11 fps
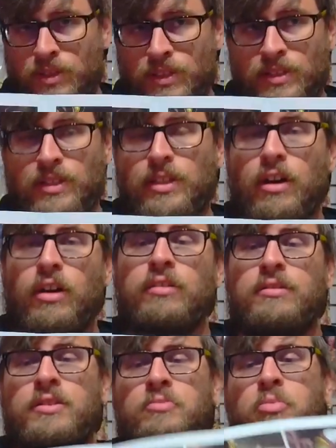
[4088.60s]
is that the art in
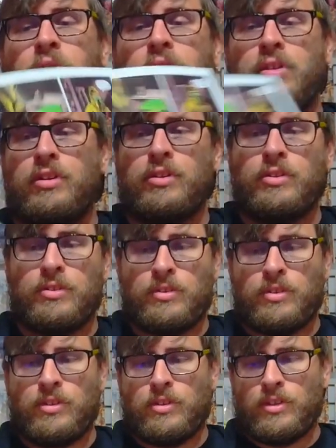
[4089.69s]
this book
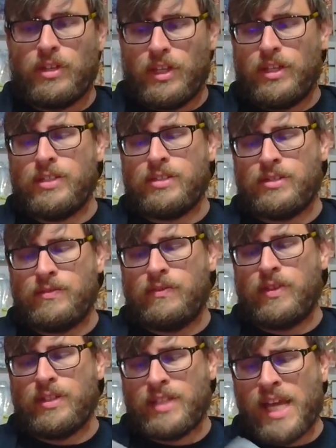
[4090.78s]
is
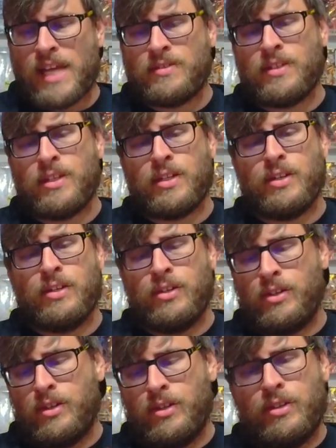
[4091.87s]
fantastic.
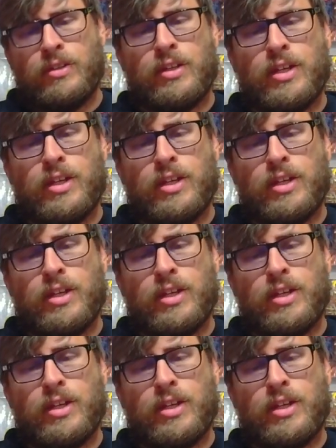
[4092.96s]
The